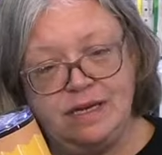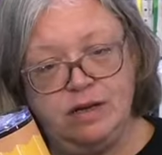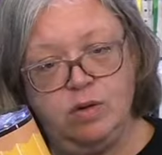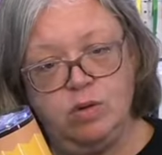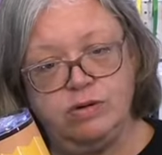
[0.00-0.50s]
going
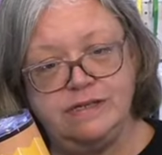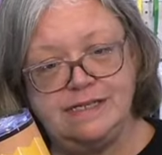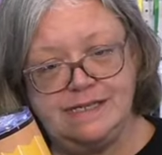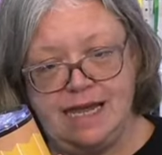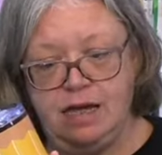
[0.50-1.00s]
to hold
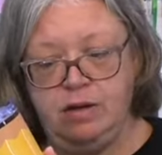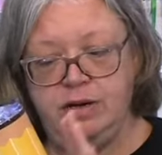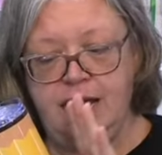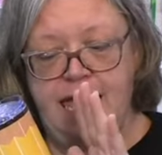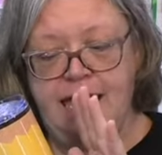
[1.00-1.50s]
it
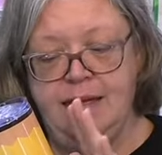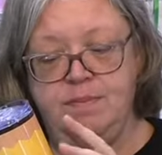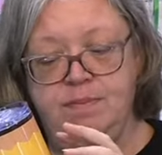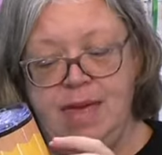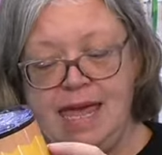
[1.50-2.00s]
down
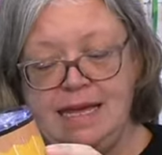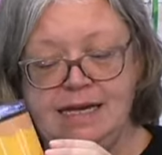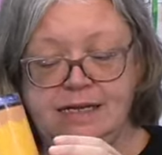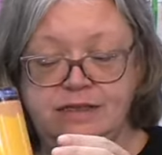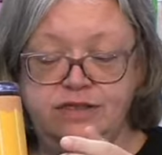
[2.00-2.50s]
and make
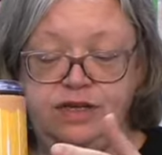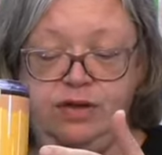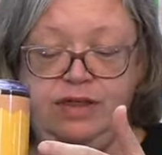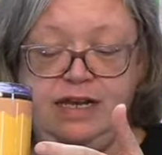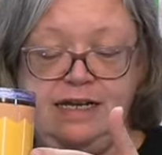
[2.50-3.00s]
it so
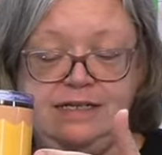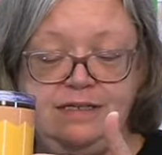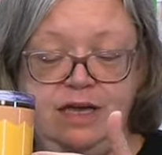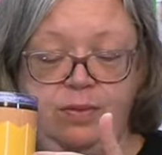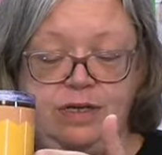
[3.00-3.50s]
that it
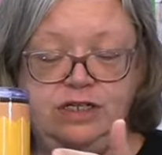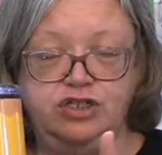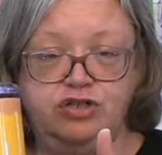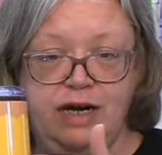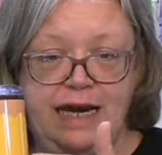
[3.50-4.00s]
is going
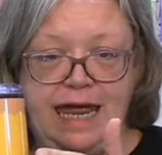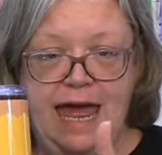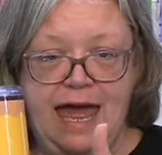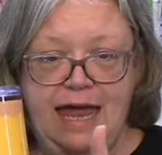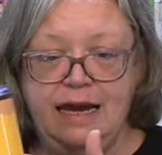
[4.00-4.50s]
straight
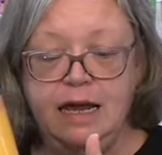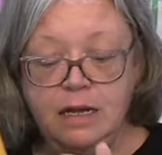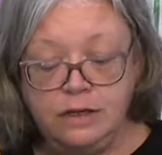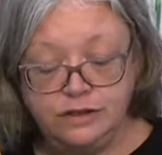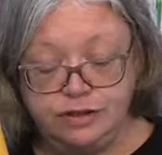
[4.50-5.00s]
ahead.
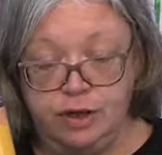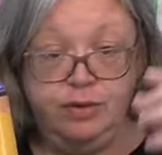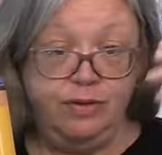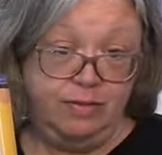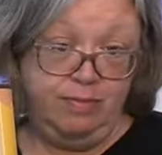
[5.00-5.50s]

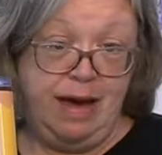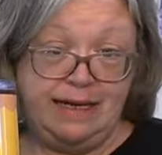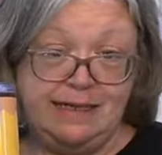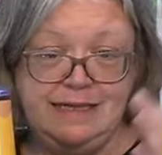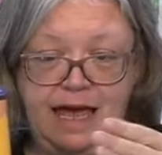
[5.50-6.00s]
So
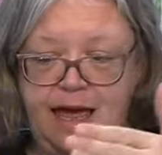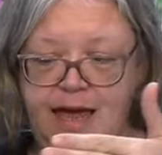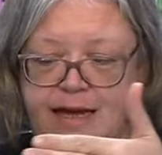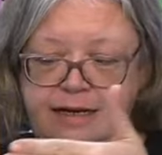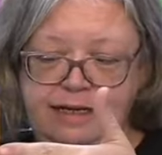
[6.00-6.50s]
my
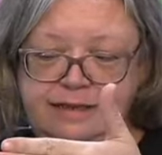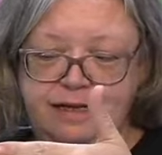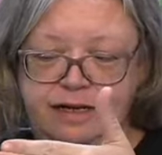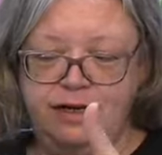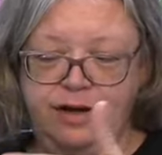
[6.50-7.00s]
design is
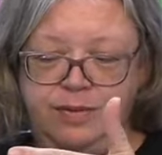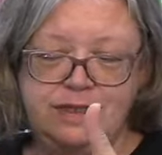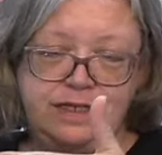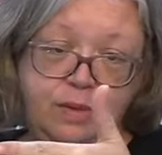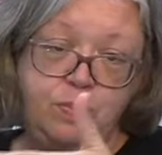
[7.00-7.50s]
going to go
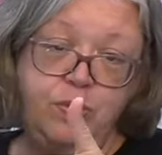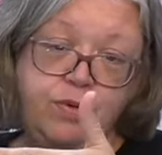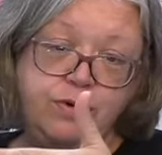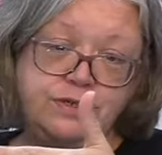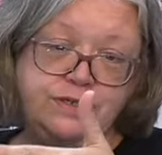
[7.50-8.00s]
into the
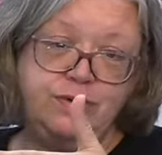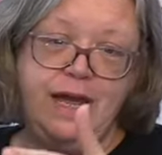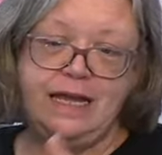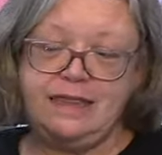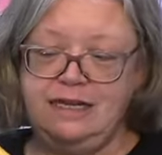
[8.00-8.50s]
pores
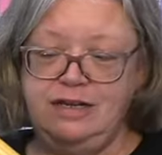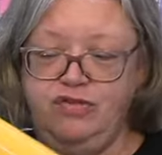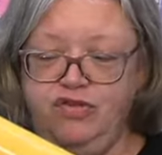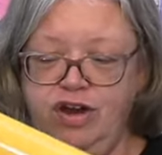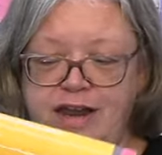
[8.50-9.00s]
directly in
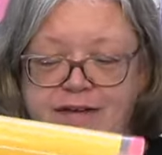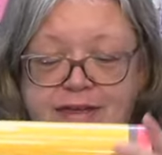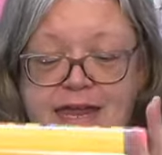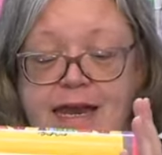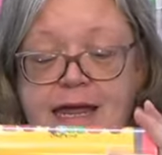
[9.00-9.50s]
front
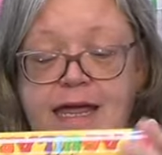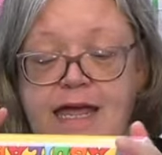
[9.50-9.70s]
of it,